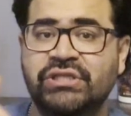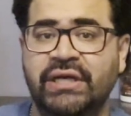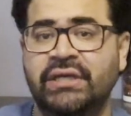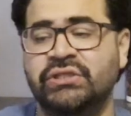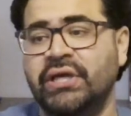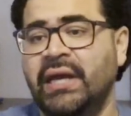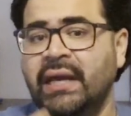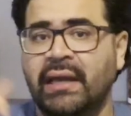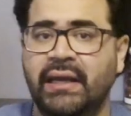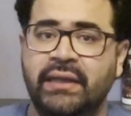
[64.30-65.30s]
change
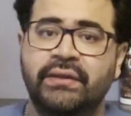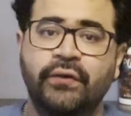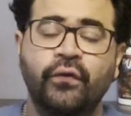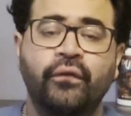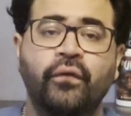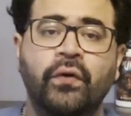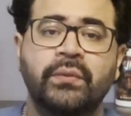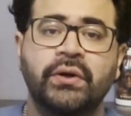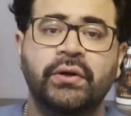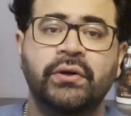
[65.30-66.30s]
in their new
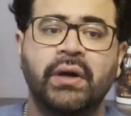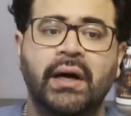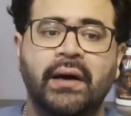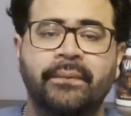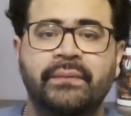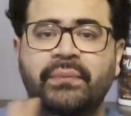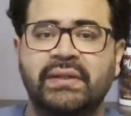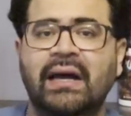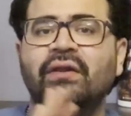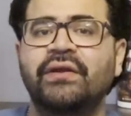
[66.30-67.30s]
formula,
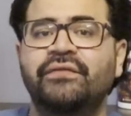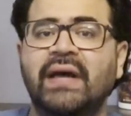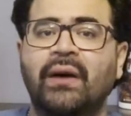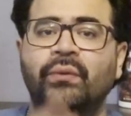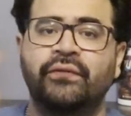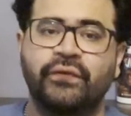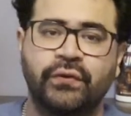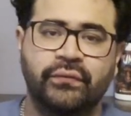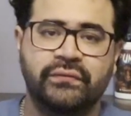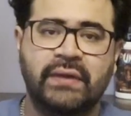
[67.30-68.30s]
but I'll leave that one
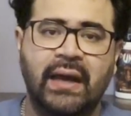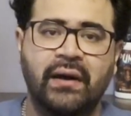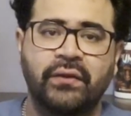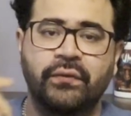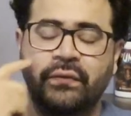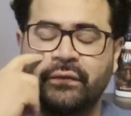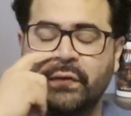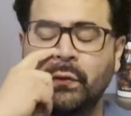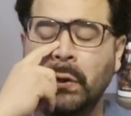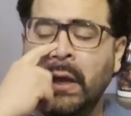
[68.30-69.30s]
for that other
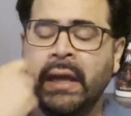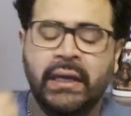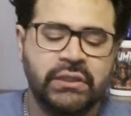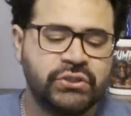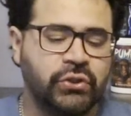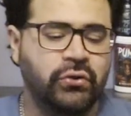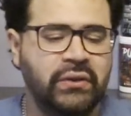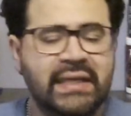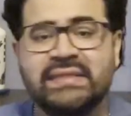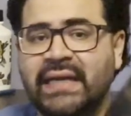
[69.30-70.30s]
review. So
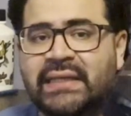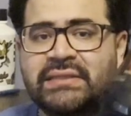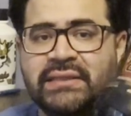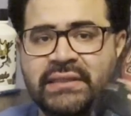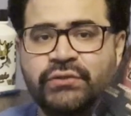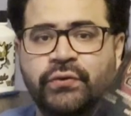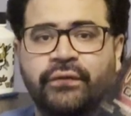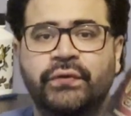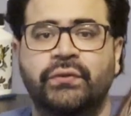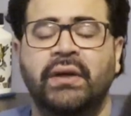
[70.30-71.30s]
let's get into this
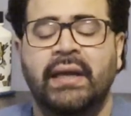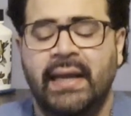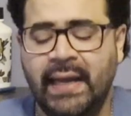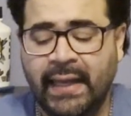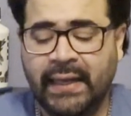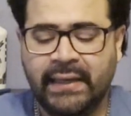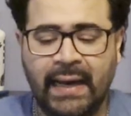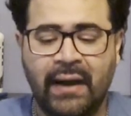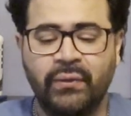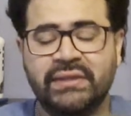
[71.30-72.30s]
review.
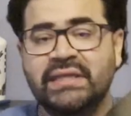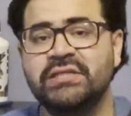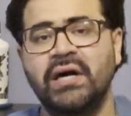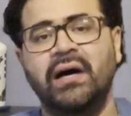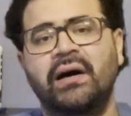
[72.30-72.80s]
Now, with this